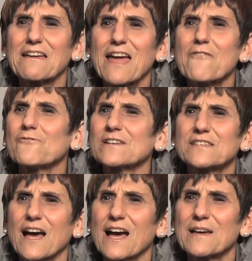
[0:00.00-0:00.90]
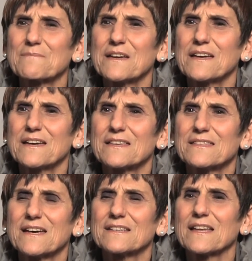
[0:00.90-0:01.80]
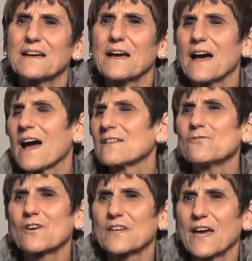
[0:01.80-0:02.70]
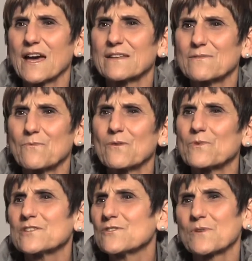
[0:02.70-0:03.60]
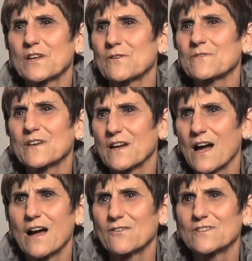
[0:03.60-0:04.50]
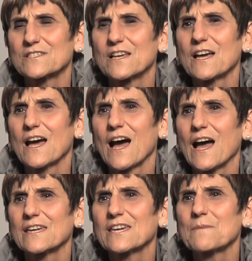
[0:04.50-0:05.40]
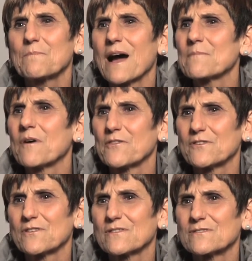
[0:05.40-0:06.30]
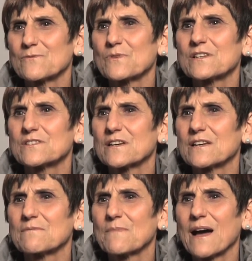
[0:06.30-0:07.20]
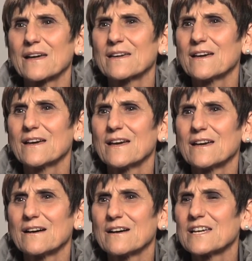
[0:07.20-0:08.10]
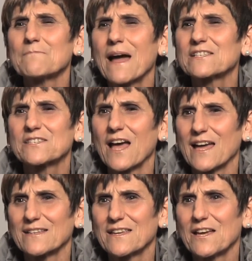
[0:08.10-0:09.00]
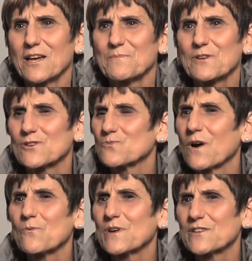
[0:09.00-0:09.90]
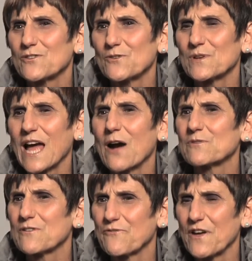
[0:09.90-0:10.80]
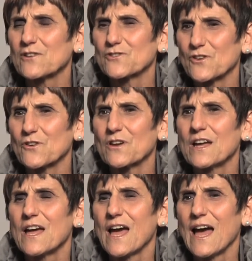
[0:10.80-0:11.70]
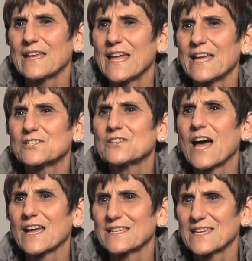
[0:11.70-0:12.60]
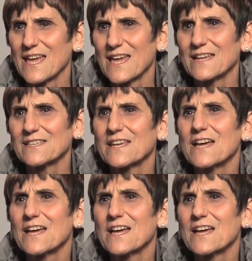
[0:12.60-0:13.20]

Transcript: every time that I look at what we do here in the Congress, I keep my mother, Louisa, in my sight, because what we do and how it affects her at age 98,